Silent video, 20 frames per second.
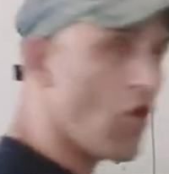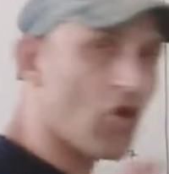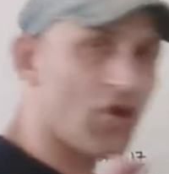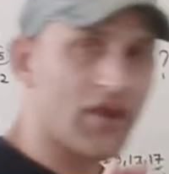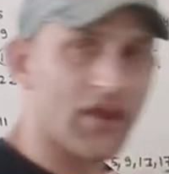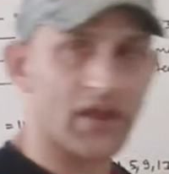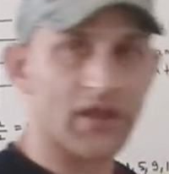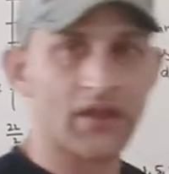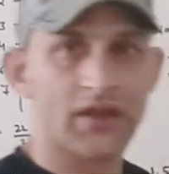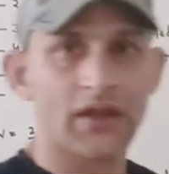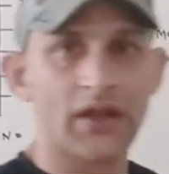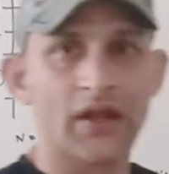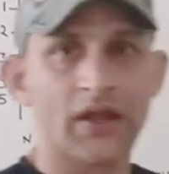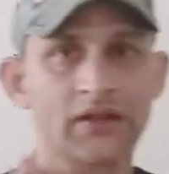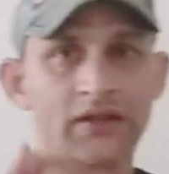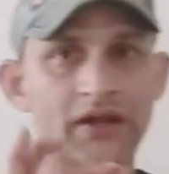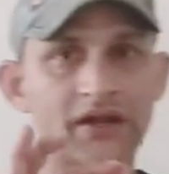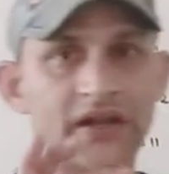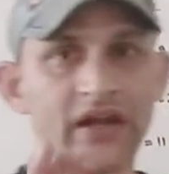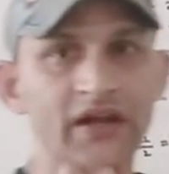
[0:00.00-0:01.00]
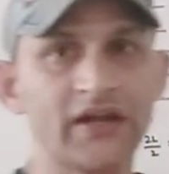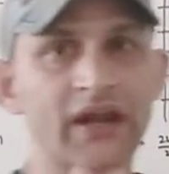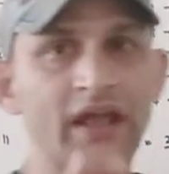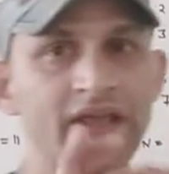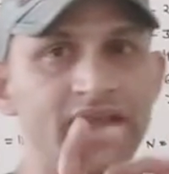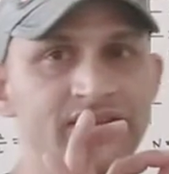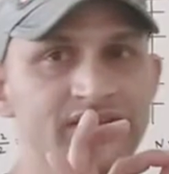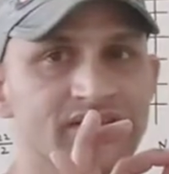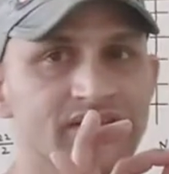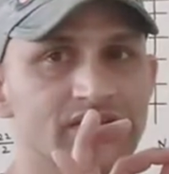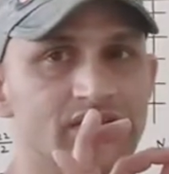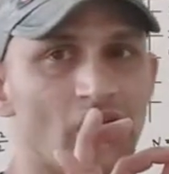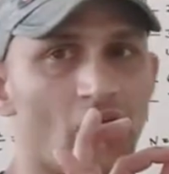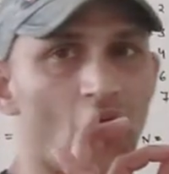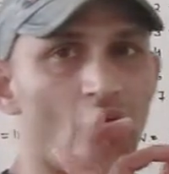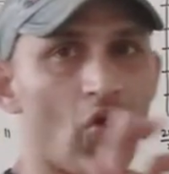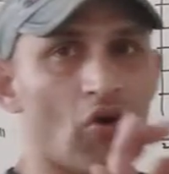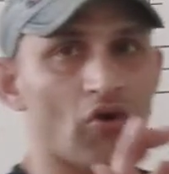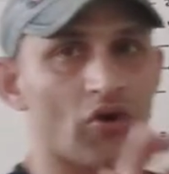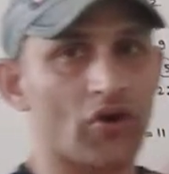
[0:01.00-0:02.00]
Okay, the data is
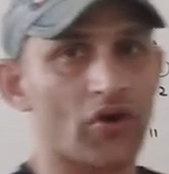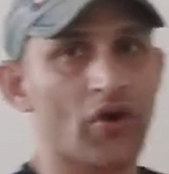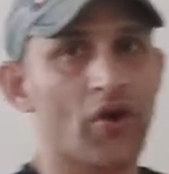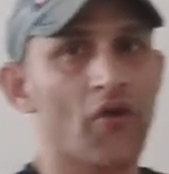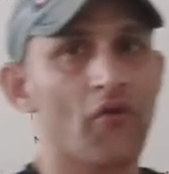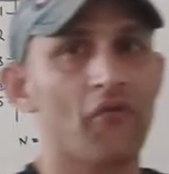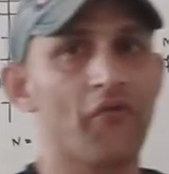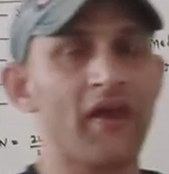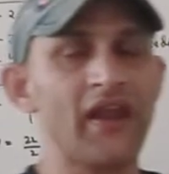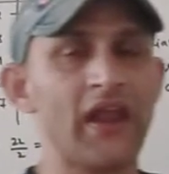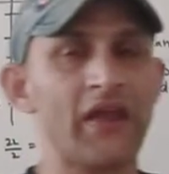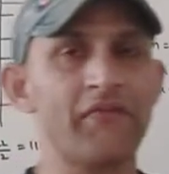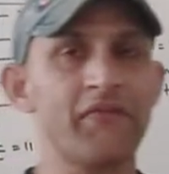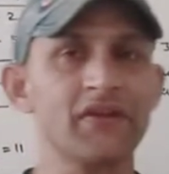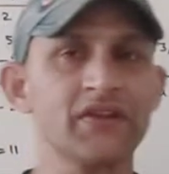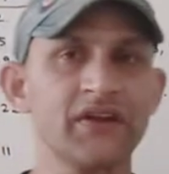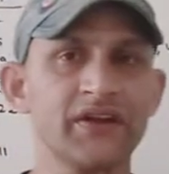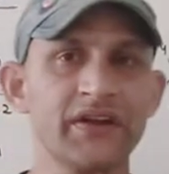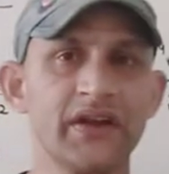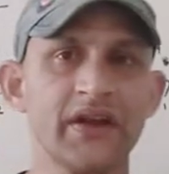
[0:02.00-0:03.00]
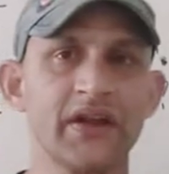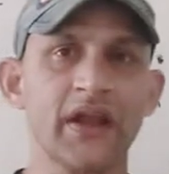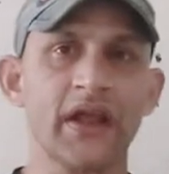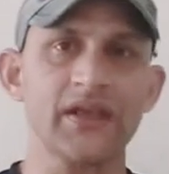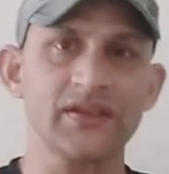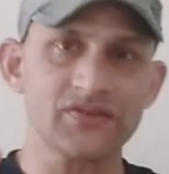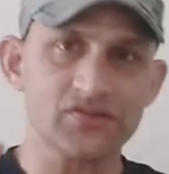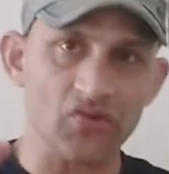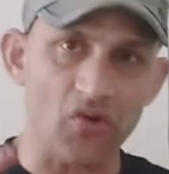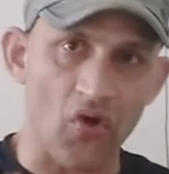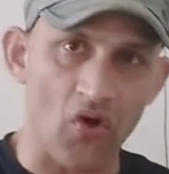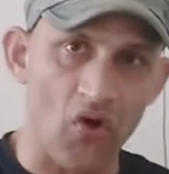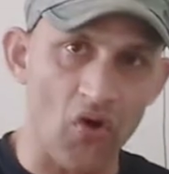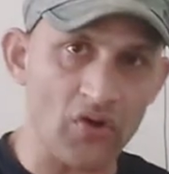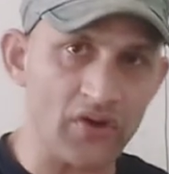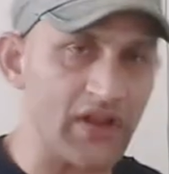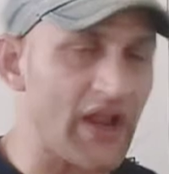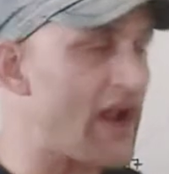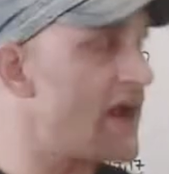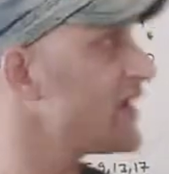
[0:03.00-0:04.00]
odd. Whenever the data is
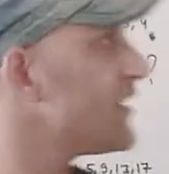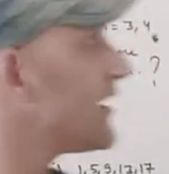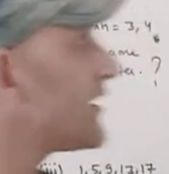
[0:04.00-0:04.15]
odd, at